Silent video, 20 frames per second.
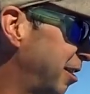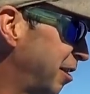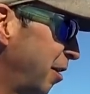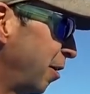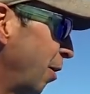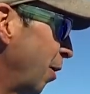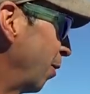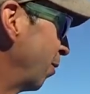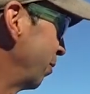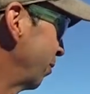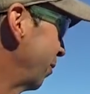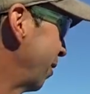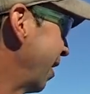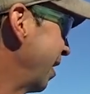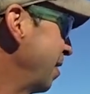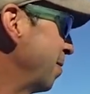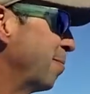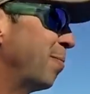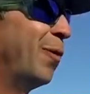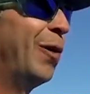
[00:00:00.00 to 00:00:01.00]
their own,
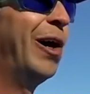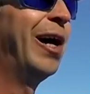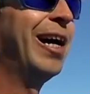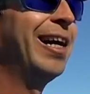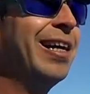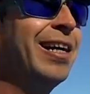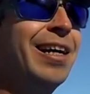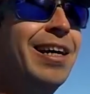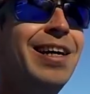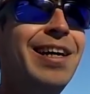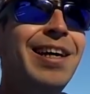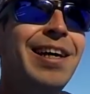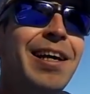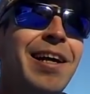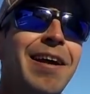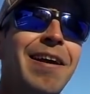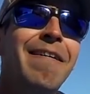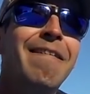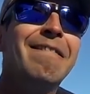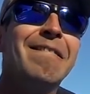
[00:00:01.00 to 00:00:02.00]
right? But
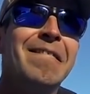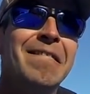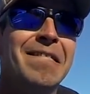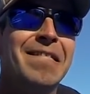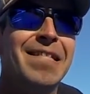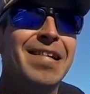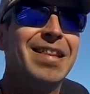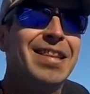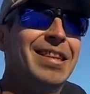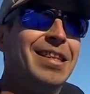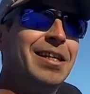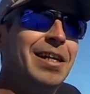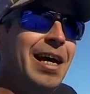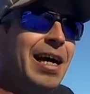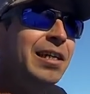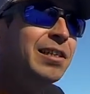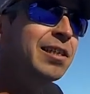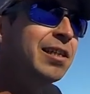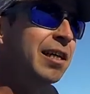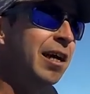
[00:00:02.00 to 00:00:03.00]
the
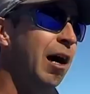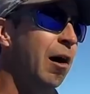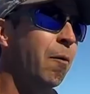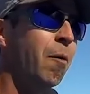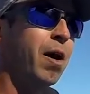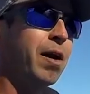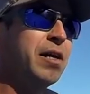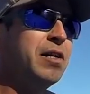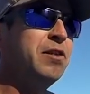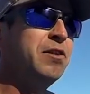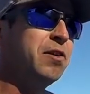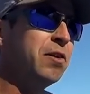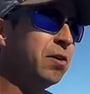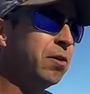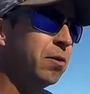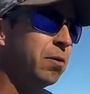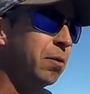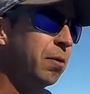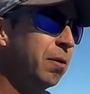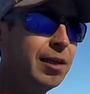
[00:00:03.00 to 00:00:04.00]
last thing I want to
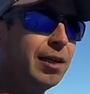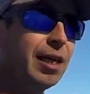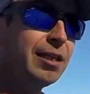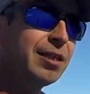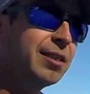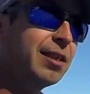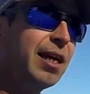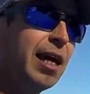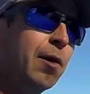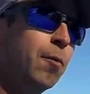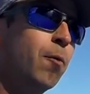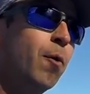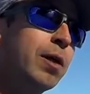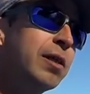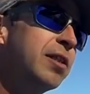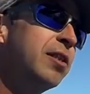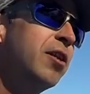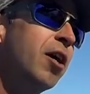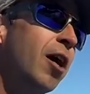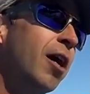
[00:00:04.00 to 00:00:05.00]
do, let's say I
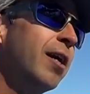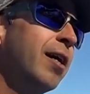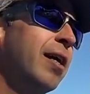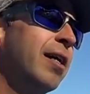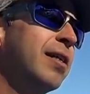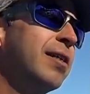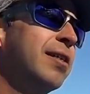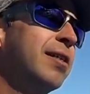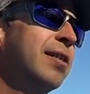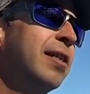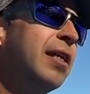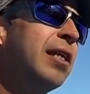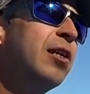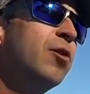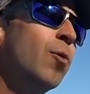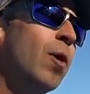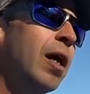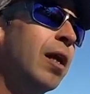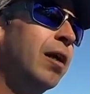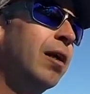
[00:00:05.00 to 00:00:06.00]
was not a city
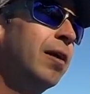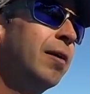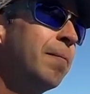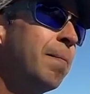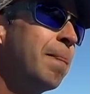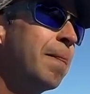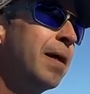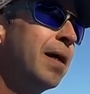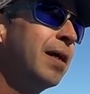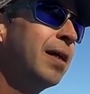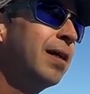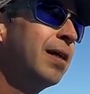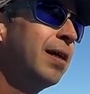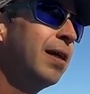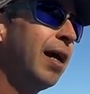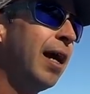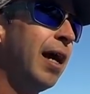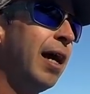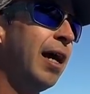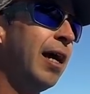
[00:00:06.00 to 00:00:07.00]
dweller
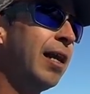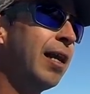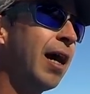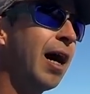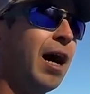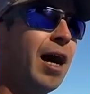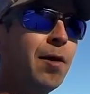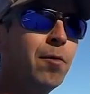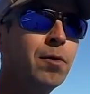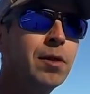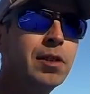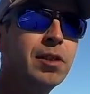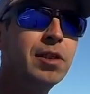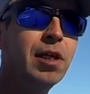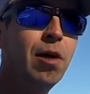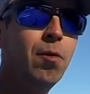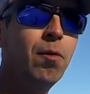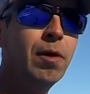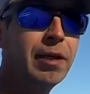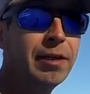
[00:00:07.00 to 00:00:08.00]
and I was
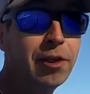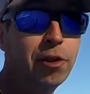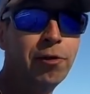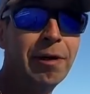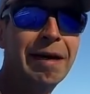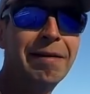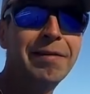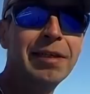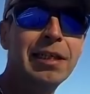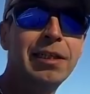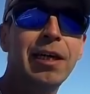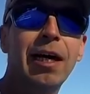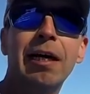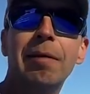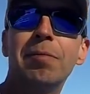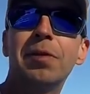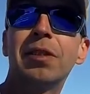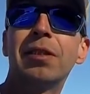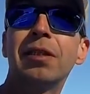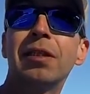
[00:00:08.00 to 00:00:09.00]
uh, one of the traveling
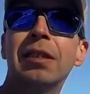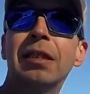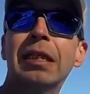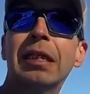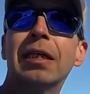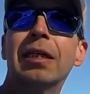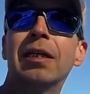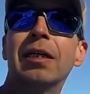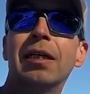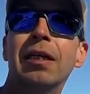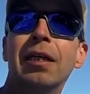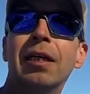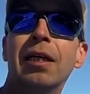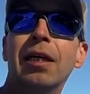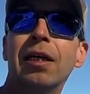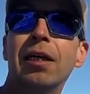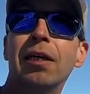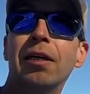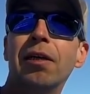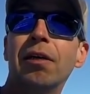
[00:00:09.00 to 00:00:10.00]
types,
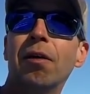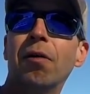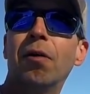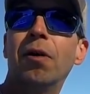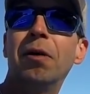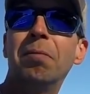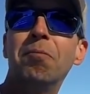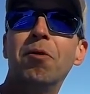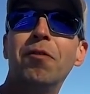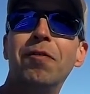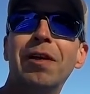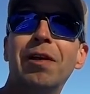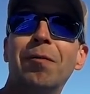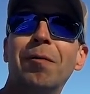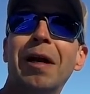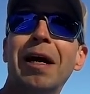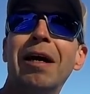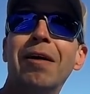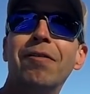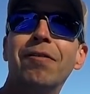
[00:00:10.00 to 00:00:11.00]
you know, moving
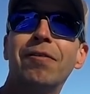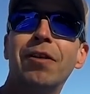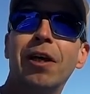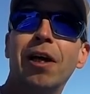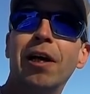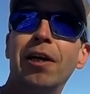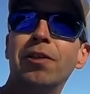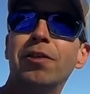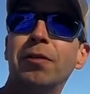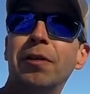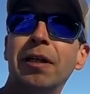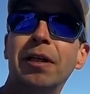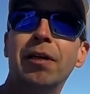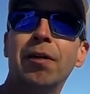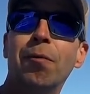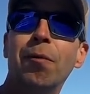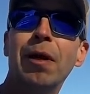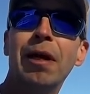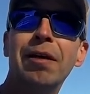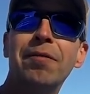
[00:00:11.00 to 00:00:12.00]
around the country
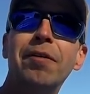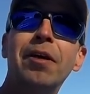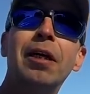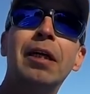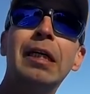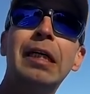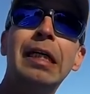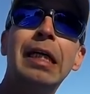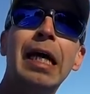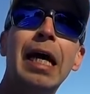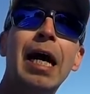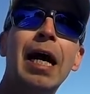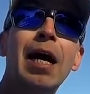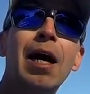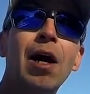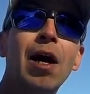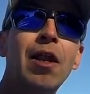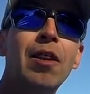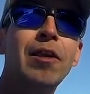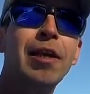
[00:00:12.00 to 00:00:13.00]
or whatever.
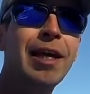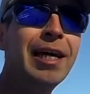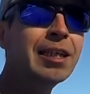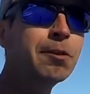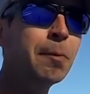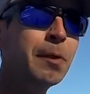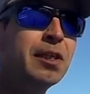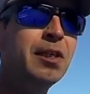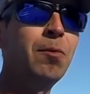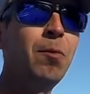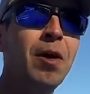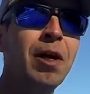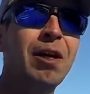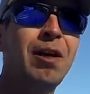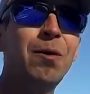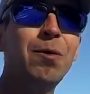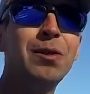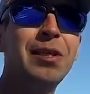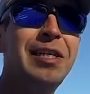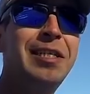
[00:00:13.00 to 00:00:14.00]
The last place I want to
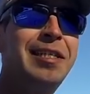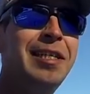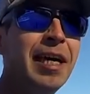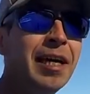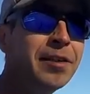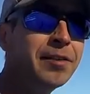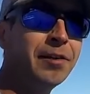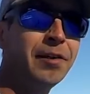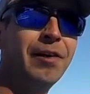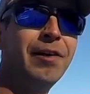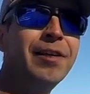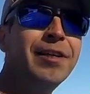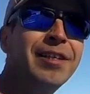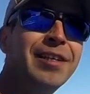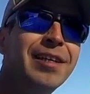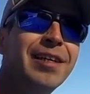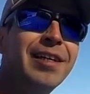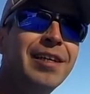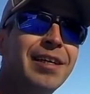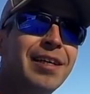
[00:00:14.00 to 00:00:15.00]
go is a desert,
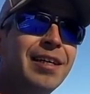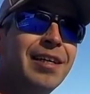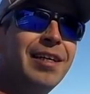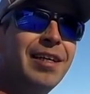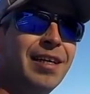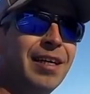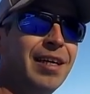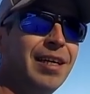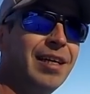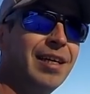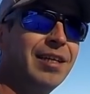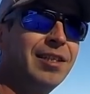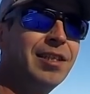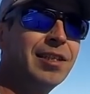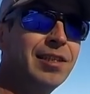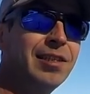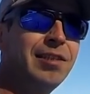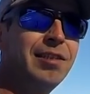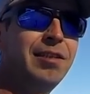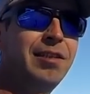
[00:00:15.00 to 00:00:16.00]

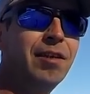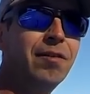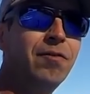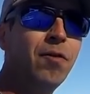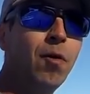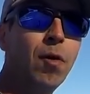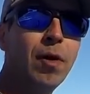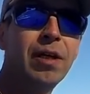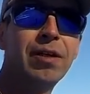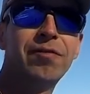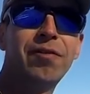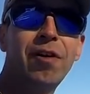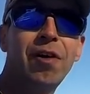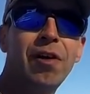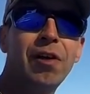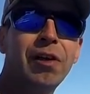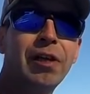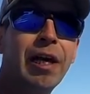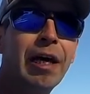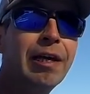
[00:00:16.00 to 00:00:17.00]
just devoid of
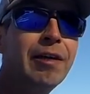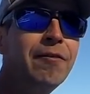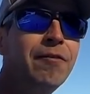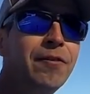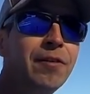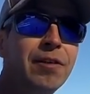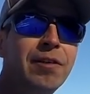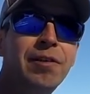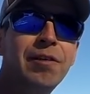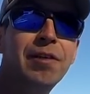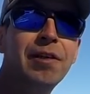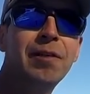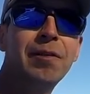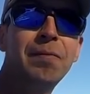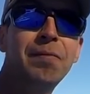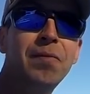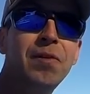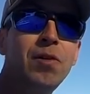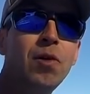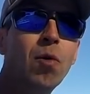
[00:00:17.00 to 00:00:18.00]
all life and
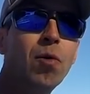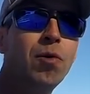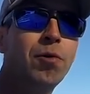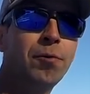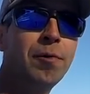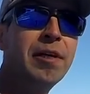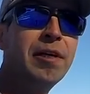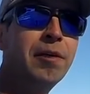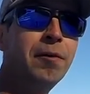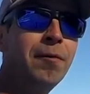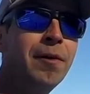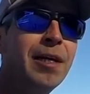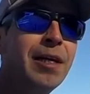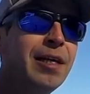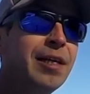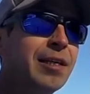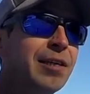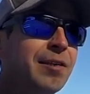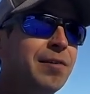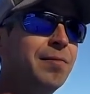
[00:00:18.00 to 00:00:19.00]
no
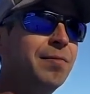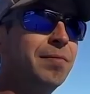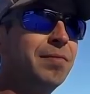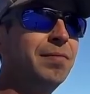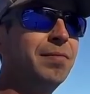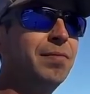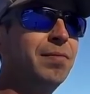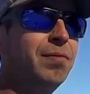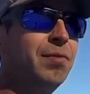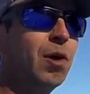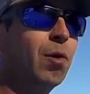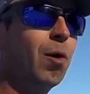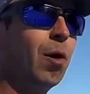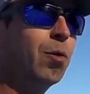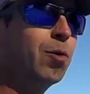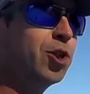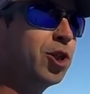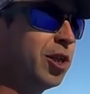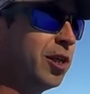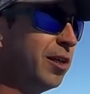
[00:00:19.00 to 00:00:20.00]
greenery and no
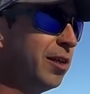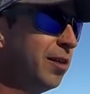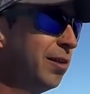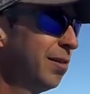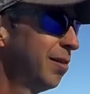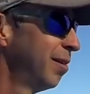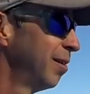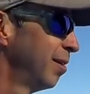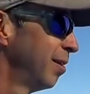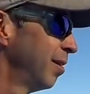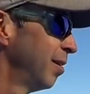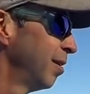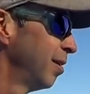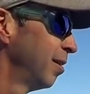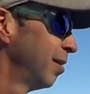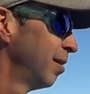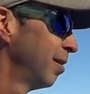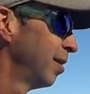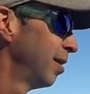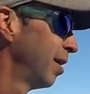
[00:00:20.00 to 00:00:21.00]
ocean,
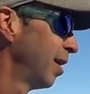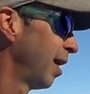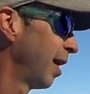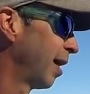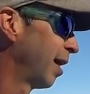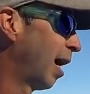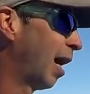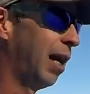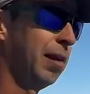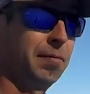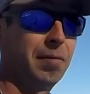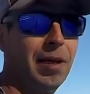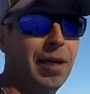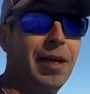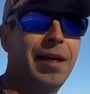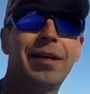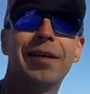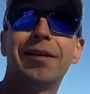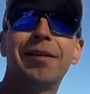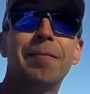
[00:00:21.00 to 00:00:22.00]
like, I,
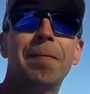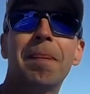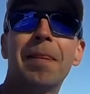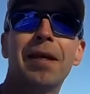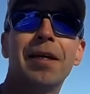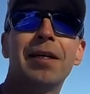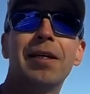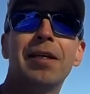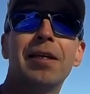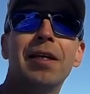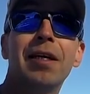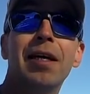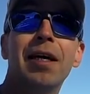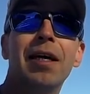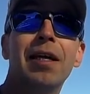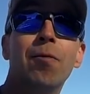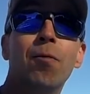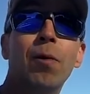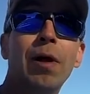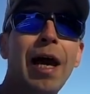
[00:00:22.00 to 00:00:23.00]

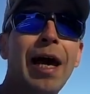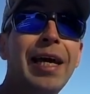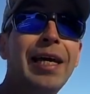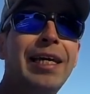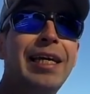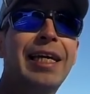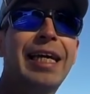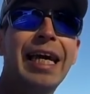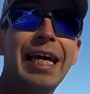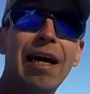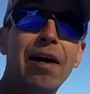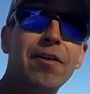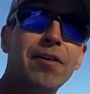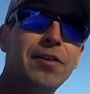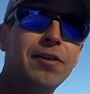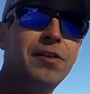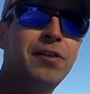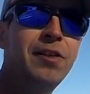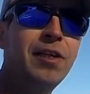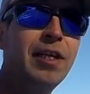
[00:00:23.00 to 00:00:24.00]
when I get out of
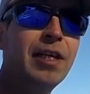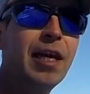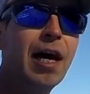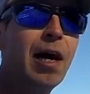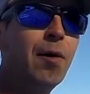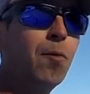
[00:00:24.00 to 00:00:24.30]
the city, I